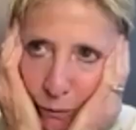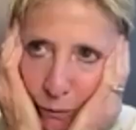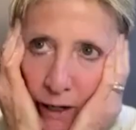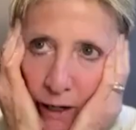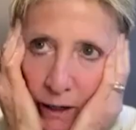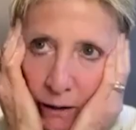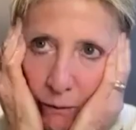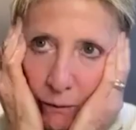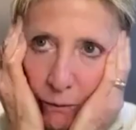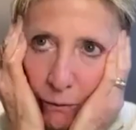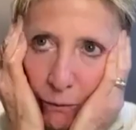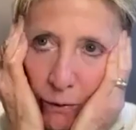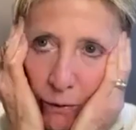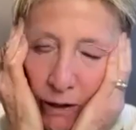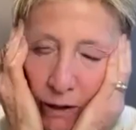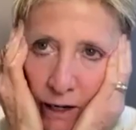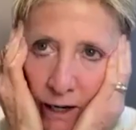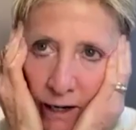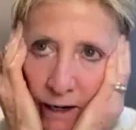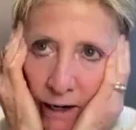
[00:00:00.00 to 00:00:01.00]

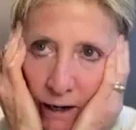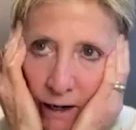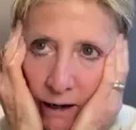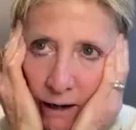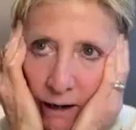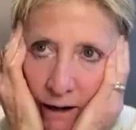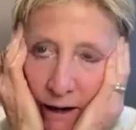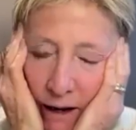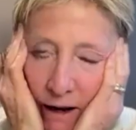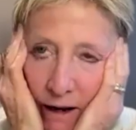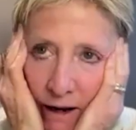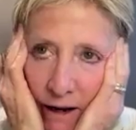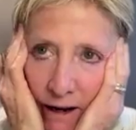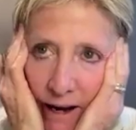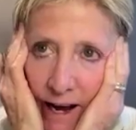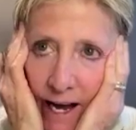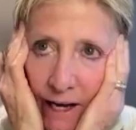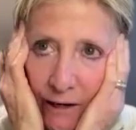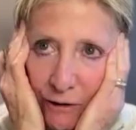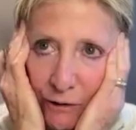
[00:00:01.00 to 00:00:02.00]
what can,
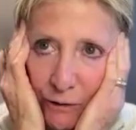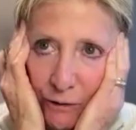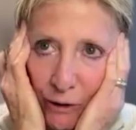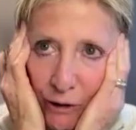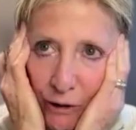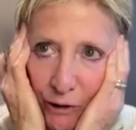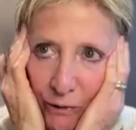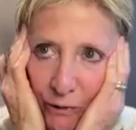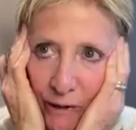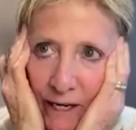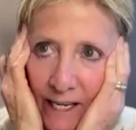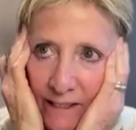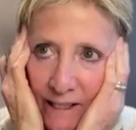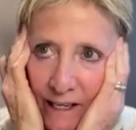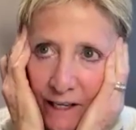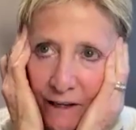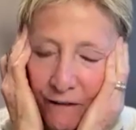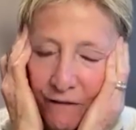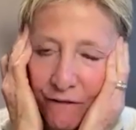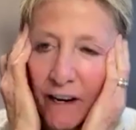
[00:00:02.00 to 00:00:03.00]
how does Rotary
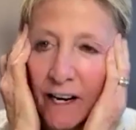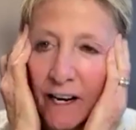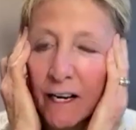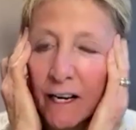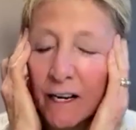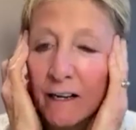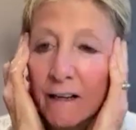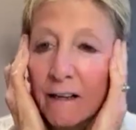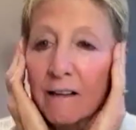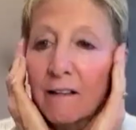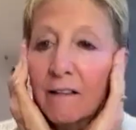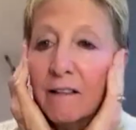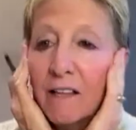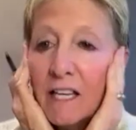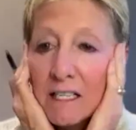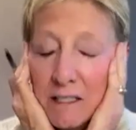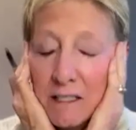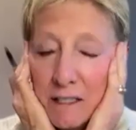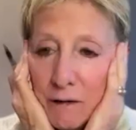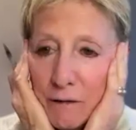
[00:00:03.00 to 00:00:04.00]
identify
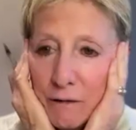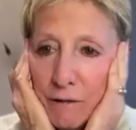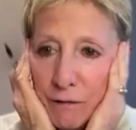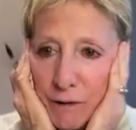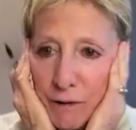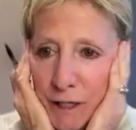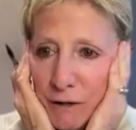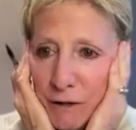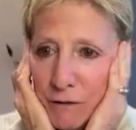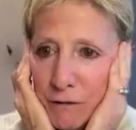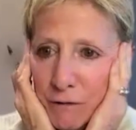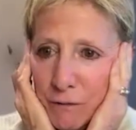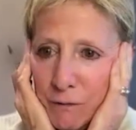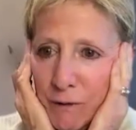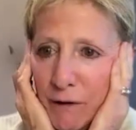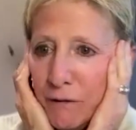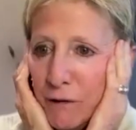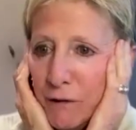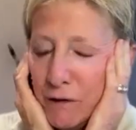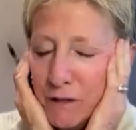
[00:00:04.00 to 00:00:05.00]
these critical
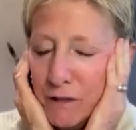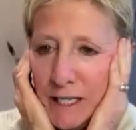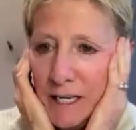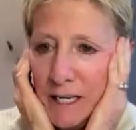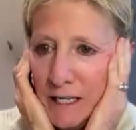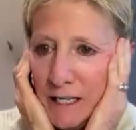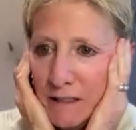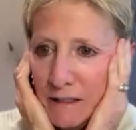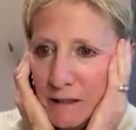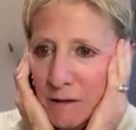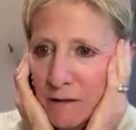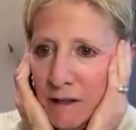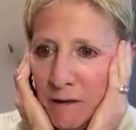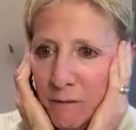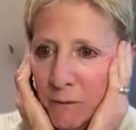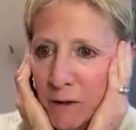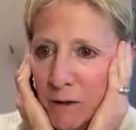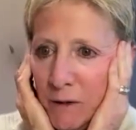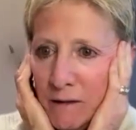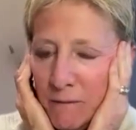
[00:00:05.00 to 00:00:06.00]
rivers, I guess, and
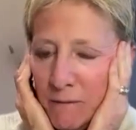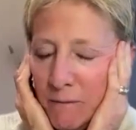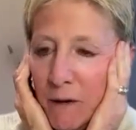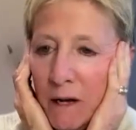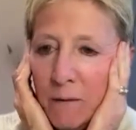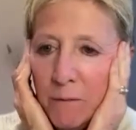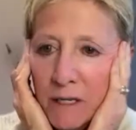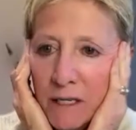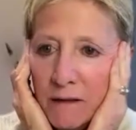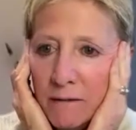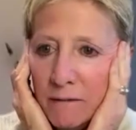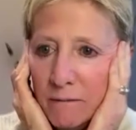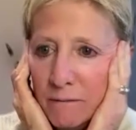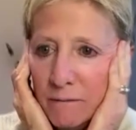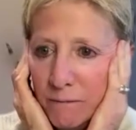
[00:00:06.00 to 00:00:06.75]
then we can maybe